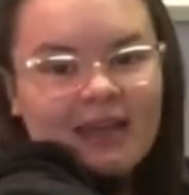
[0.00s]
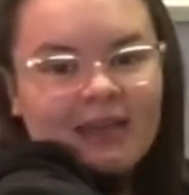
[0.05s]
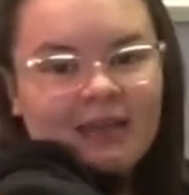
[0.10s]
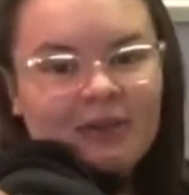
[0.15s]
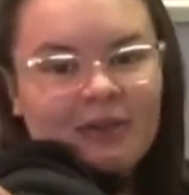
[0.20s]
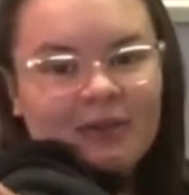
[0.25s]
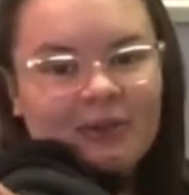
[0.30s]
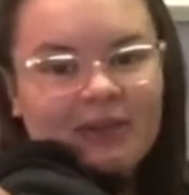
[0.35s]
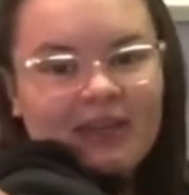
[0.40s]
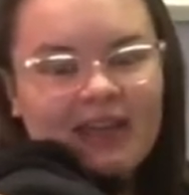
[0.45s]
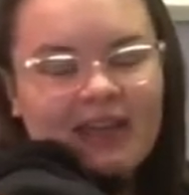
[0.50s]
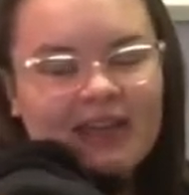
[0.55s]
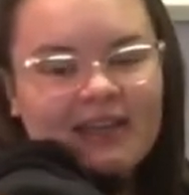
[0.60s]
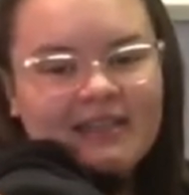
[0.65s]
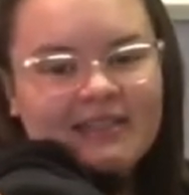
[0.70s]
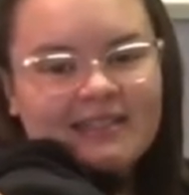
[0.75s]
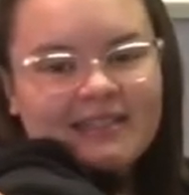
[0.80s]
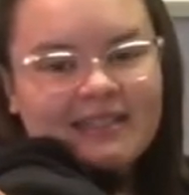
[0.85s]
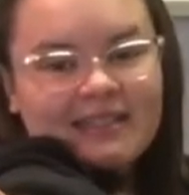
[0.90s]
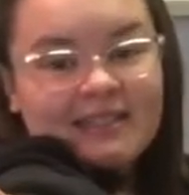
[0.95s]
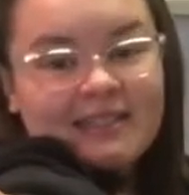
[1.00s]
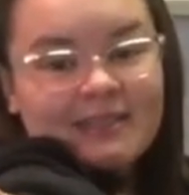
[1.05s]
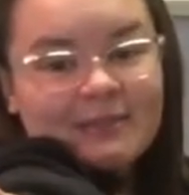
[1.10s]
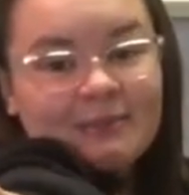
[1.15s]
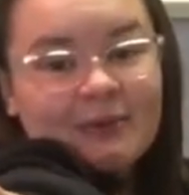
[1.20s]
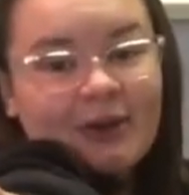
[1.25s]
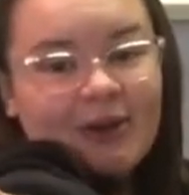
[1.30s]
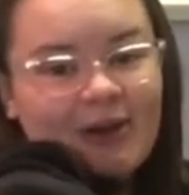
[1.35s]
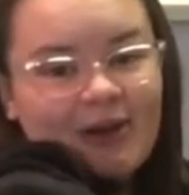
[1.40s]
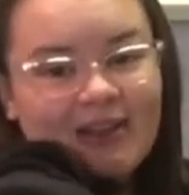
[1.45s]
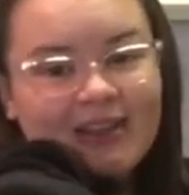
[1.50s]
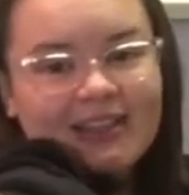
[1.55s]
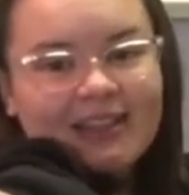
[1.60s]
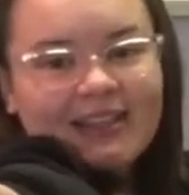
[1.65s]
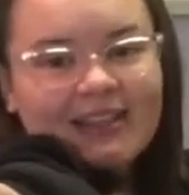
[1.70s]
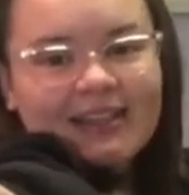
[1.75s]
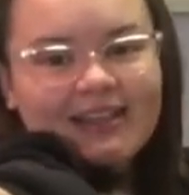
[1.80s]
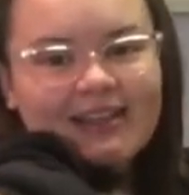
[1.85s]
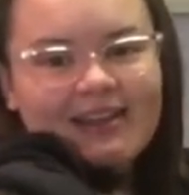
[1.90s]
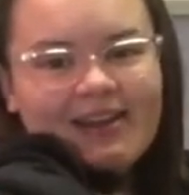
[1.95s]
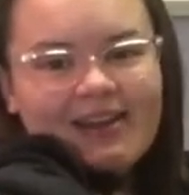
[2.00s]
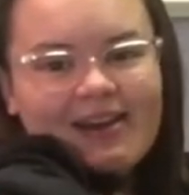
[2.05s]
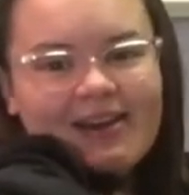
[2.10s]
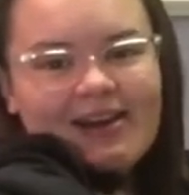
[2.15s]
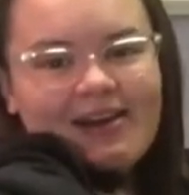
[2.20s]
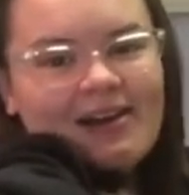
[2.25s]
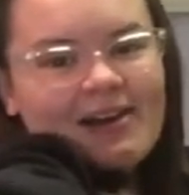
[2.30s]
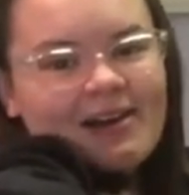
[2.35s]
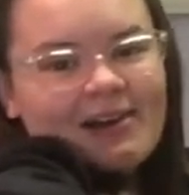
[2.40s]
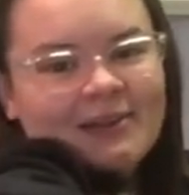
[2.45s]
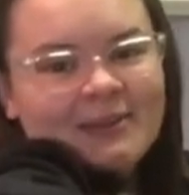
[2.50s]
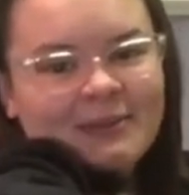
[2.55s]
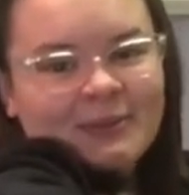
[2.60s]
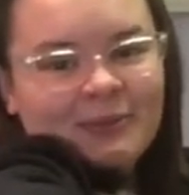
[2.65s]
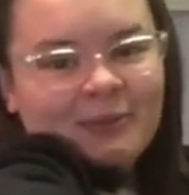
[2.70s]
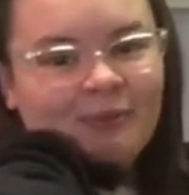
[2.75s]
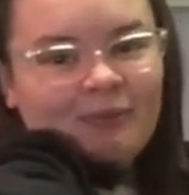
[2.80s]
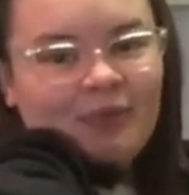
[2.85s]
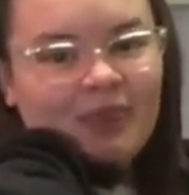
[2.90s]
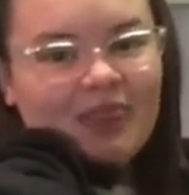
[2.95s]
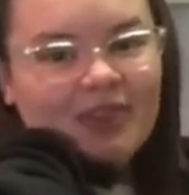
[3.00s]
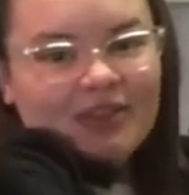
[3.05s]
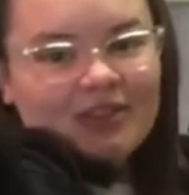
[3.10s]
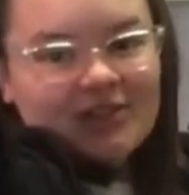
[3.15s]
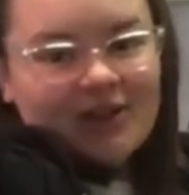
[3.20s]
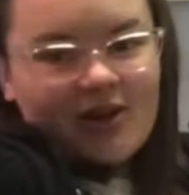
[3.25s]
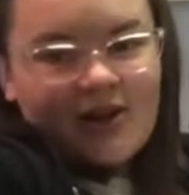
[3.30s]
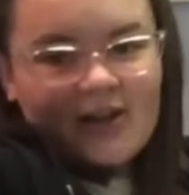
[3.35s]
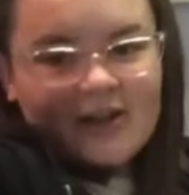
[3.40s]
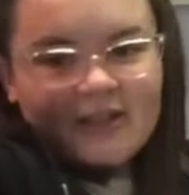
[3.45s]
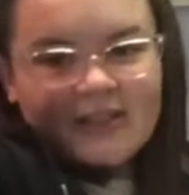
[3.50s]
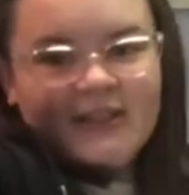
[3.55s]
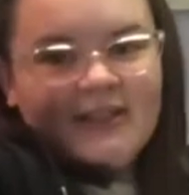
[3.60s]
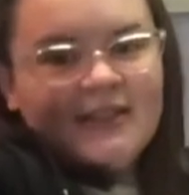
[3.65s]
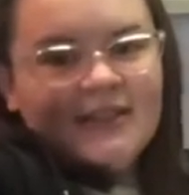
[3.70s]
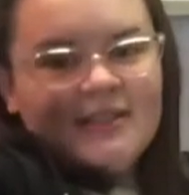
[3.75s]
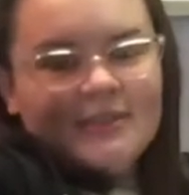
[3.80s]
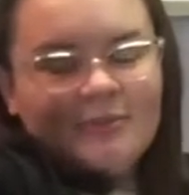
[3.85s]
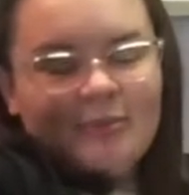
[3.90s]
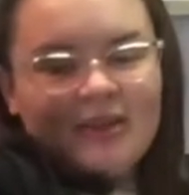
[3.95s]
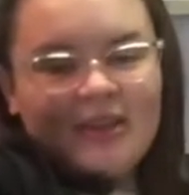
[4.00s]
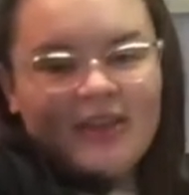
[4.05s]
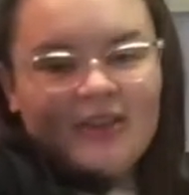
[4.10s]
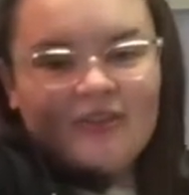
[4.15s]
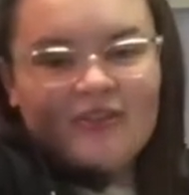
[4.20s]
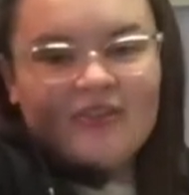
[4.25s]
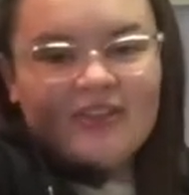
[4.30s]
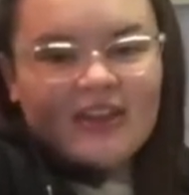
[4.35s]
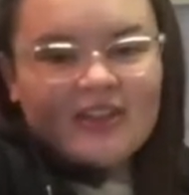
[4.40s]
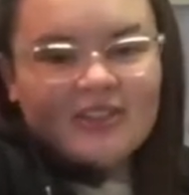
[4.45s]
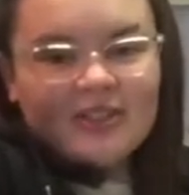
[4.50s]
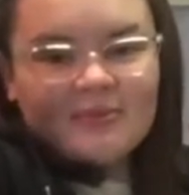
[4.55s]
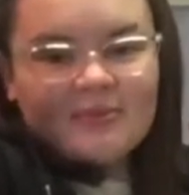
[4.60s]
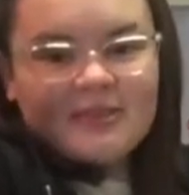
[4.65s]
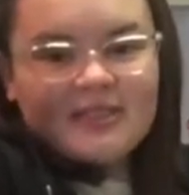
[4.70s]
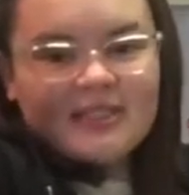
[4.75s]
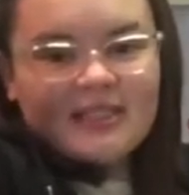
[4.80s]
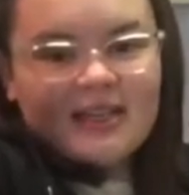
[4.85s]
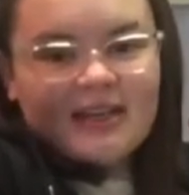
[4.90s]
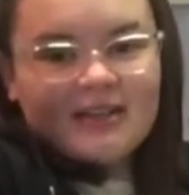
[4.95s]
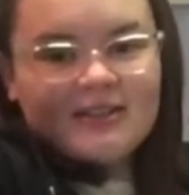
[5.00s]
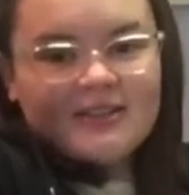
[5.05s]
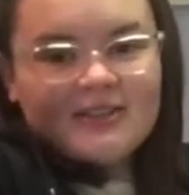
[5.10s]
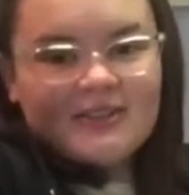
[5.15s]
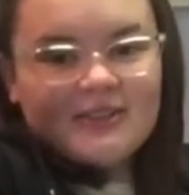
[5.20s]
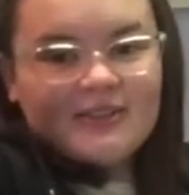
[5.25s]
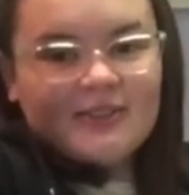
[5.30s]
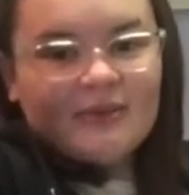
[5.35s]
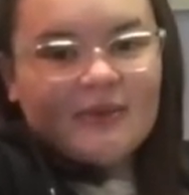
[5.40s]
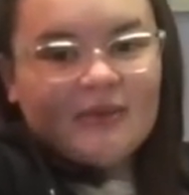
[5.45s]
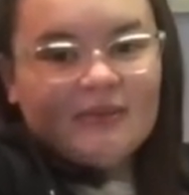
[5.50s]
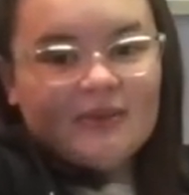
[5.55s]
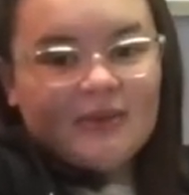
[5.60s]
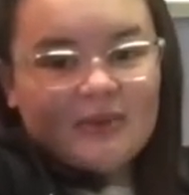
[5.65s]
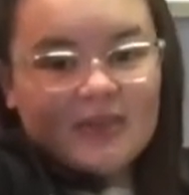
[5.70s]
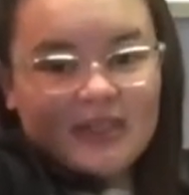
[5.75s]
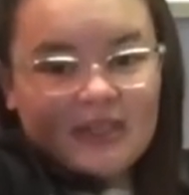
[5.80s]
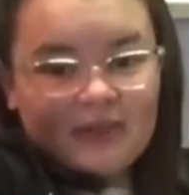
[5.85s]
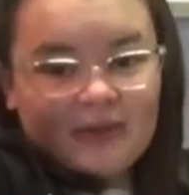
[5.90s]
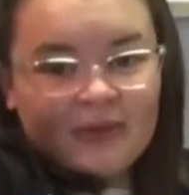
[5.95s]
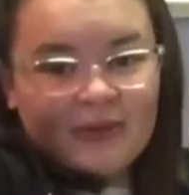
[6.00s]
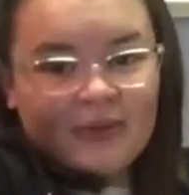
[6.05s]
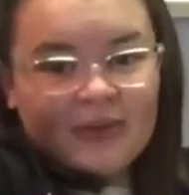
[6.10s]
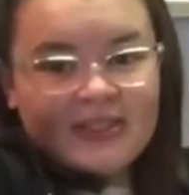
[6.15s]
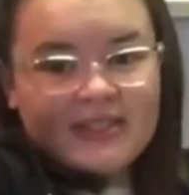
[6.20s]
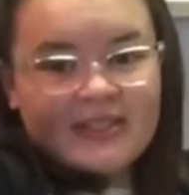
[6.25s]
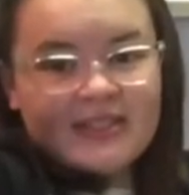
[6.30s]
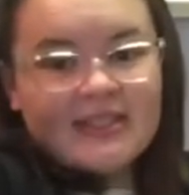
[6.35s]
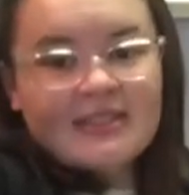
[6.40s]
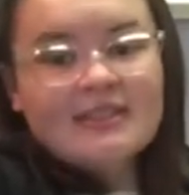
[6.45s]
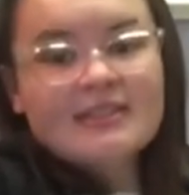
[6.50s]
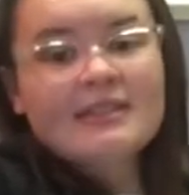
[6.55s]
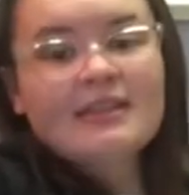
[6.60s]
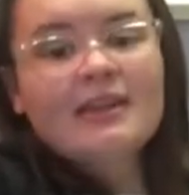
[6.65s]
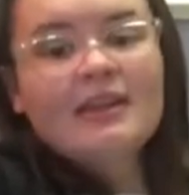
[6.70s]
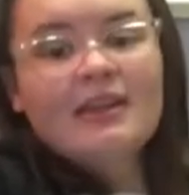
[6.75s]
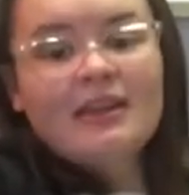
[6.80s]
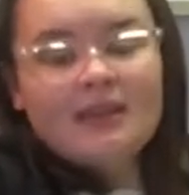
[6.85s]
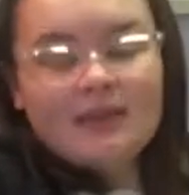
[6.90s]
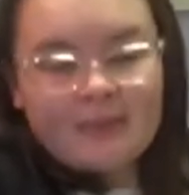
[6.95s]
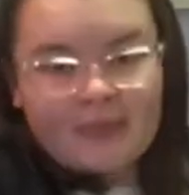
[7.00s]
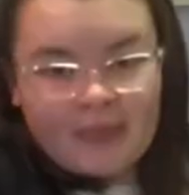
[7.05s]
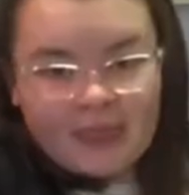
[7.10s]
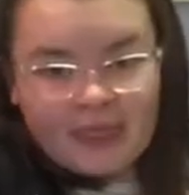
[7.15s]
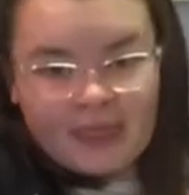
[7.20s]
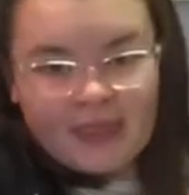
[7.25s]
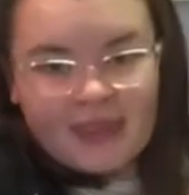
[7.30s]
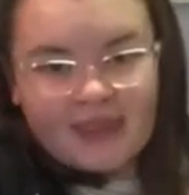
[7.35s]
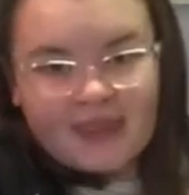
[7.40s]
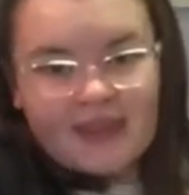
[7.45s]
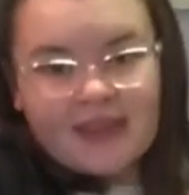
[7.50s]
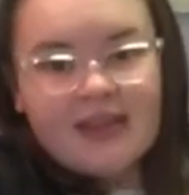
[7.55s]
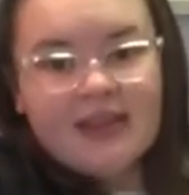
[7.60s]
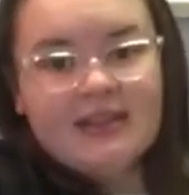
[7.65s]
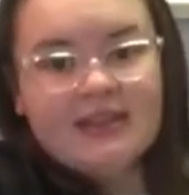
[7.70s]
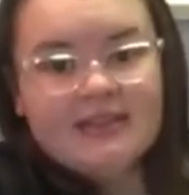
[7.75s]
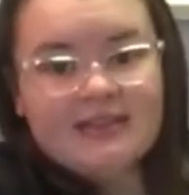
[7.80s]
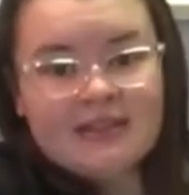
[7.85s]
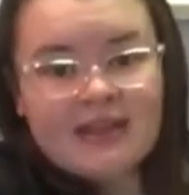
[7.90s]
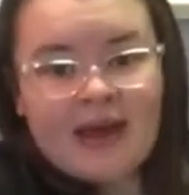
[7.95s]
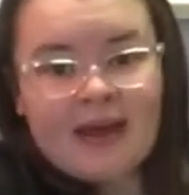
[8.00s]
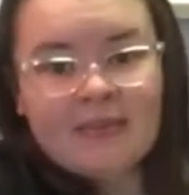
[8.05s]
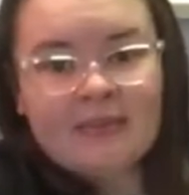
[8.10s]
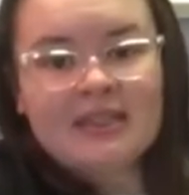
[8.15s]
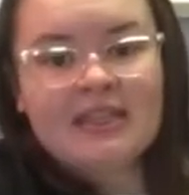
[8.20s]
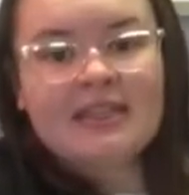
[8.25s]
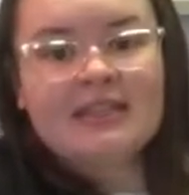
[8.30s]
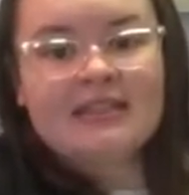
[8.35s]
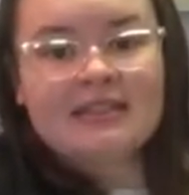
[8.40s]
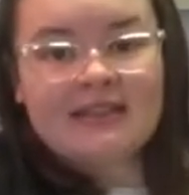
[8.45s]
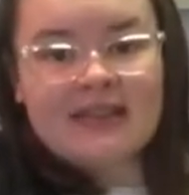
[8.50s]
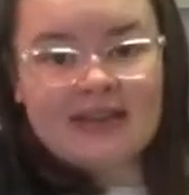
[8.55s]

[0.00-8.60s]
Hello guys, it's Macaulay. The dog is playing fetch upstairs, so if you hear noises, it is not me, it is a